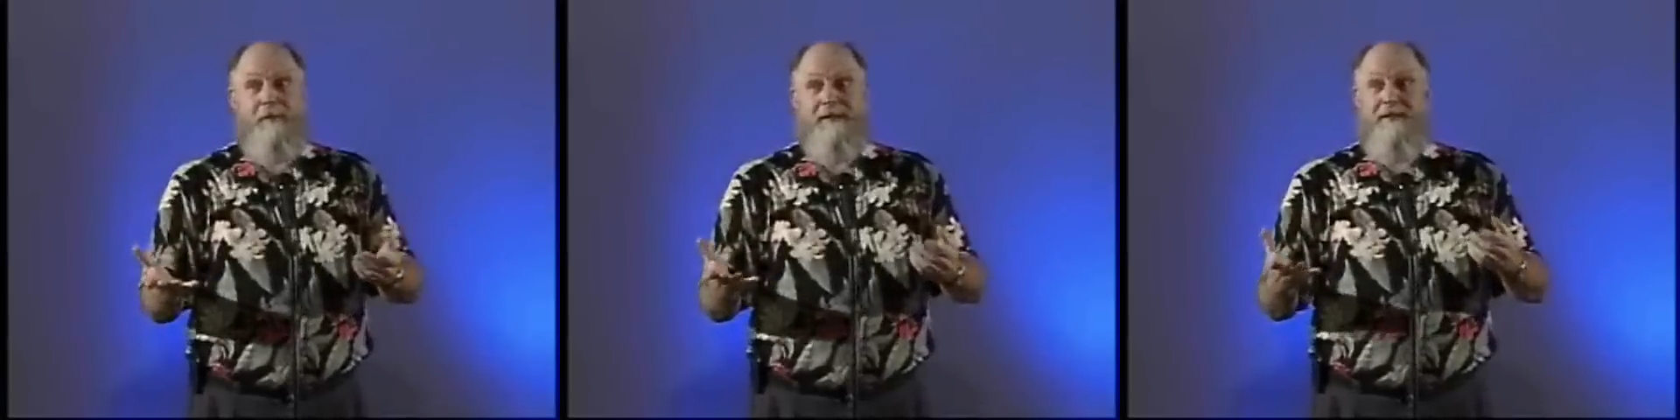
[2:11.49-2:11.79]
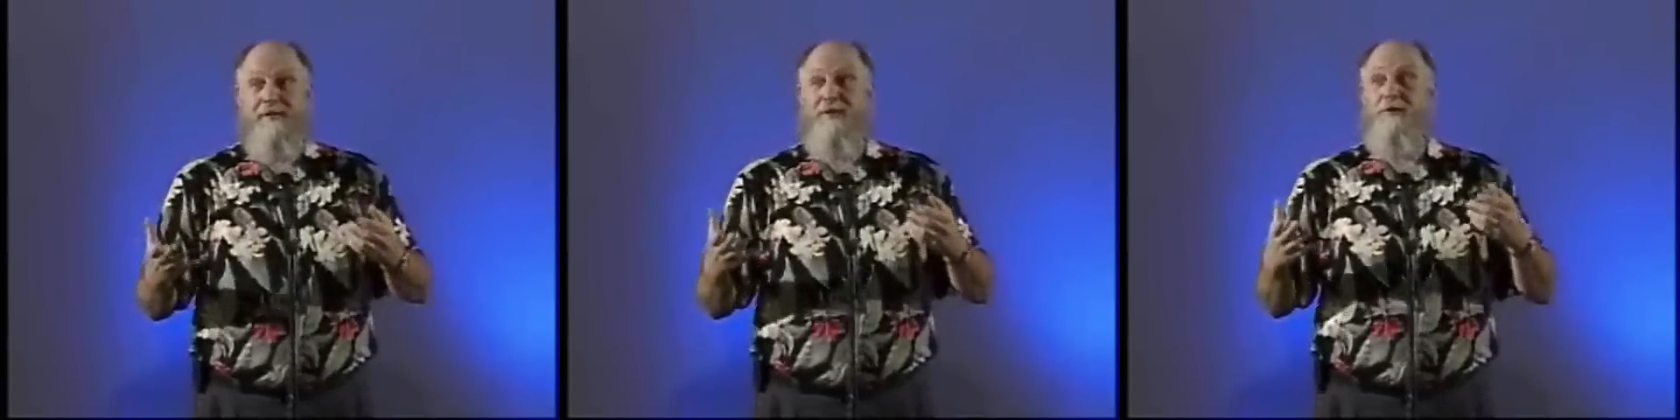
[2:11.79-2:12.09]
but
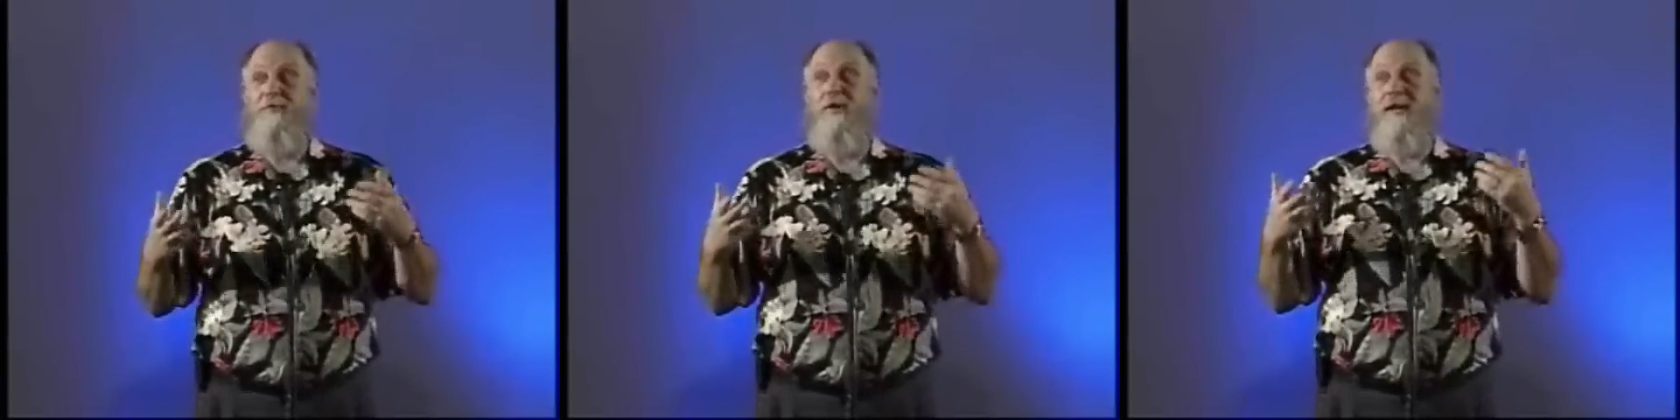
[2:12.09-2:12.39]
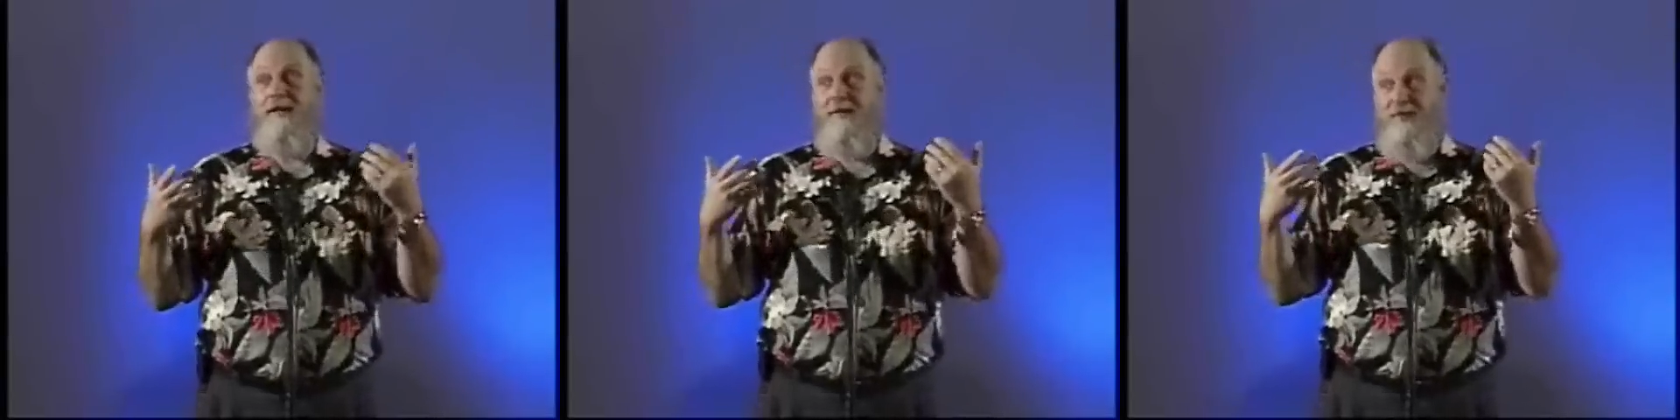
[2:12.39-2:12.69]
could you put
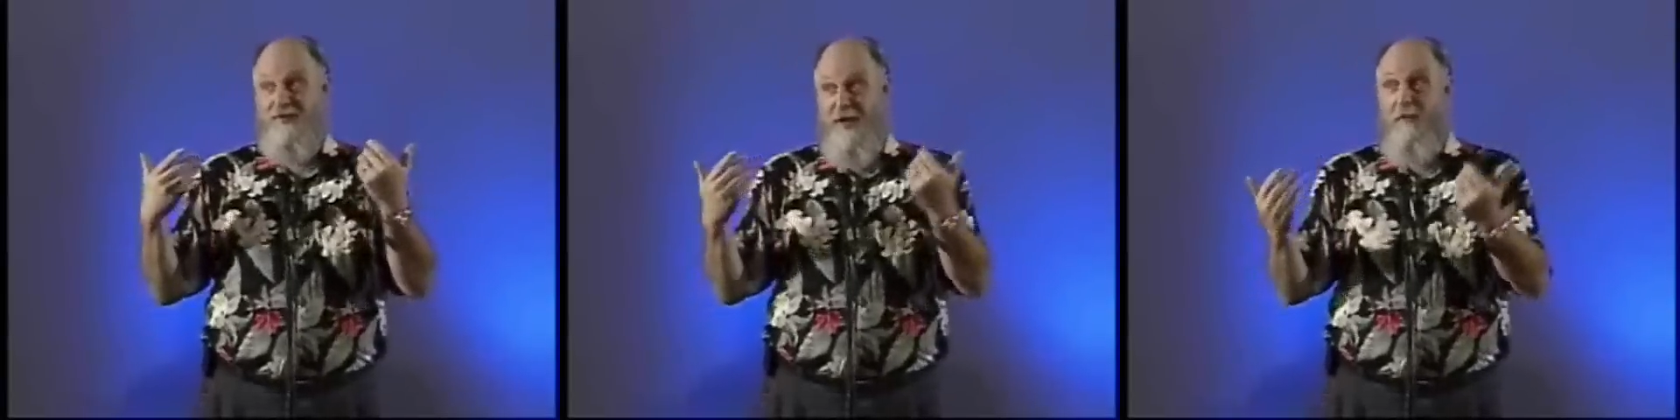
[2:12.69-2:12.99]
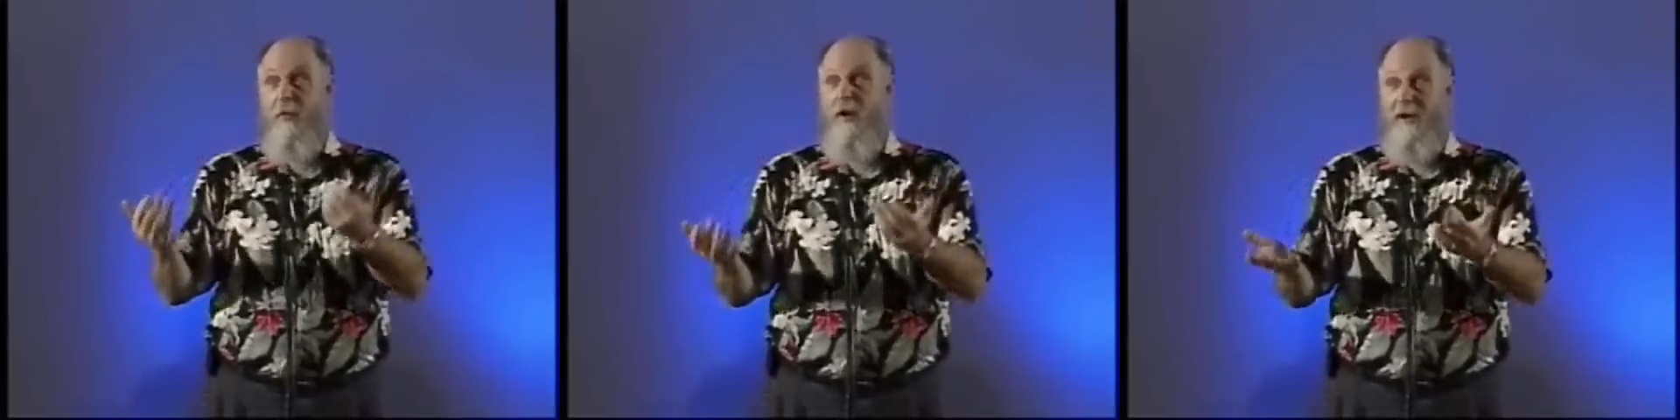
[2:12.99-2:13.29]
it
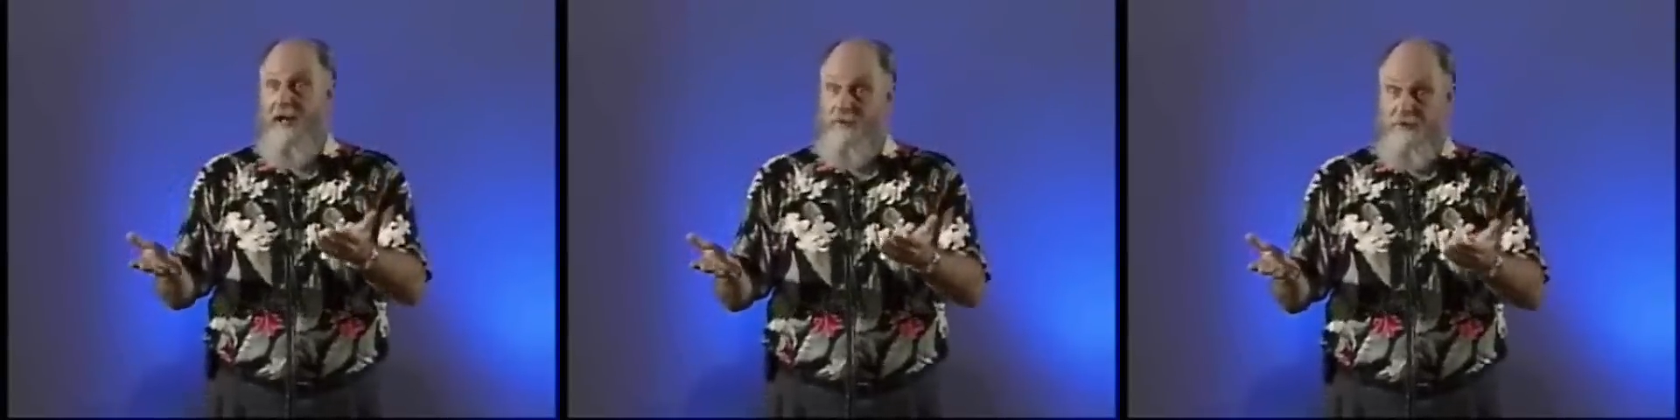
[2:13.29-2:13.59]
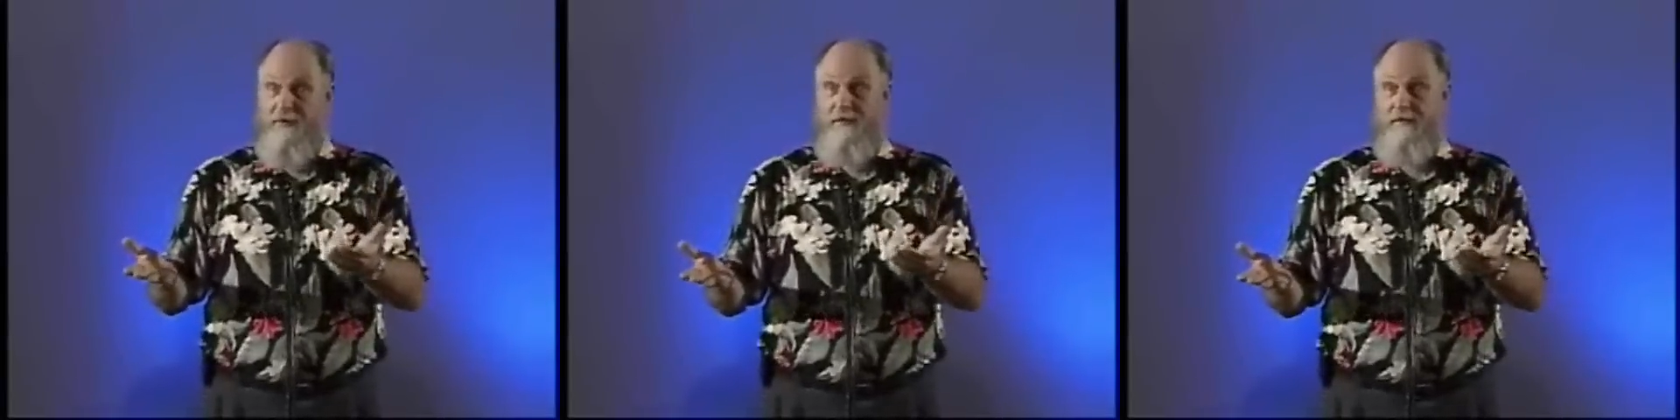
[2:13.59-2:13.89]
somewhere
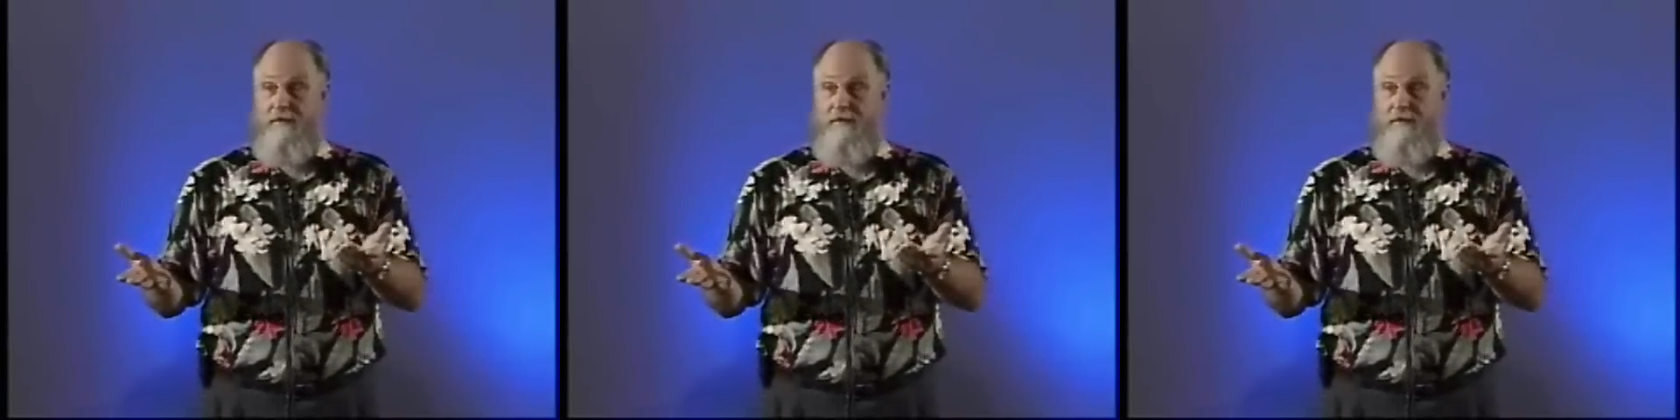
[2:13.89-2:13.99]
else?"